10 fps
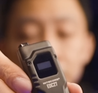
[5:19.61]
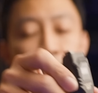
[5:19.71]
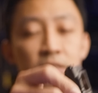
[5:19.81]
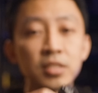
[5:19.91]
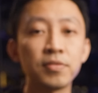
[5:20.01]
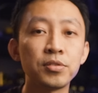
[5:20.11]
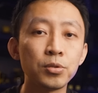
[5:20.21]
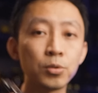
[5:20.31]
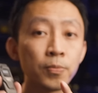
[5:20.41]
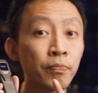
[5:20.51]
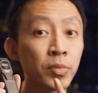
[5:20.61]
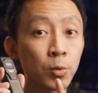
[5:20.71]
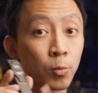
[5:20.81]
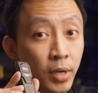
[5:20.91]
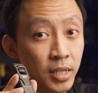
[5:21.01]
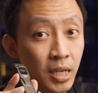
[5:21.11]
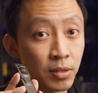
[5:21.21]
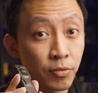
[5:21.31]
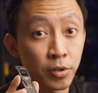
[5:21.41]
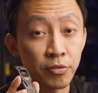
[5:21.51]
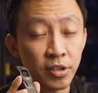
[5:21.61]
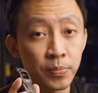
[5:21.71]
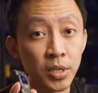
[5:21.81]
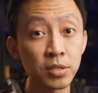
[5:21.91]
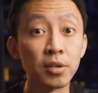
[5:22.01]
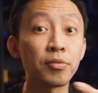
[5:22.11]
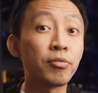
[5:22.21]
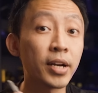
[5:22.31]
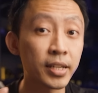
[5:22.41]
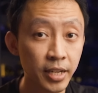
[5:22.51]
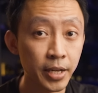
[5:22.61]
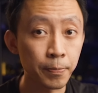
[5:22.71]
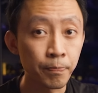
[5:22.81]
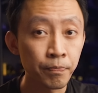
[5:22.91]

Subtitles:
This gives you 1 hour 45 minutes of runtime.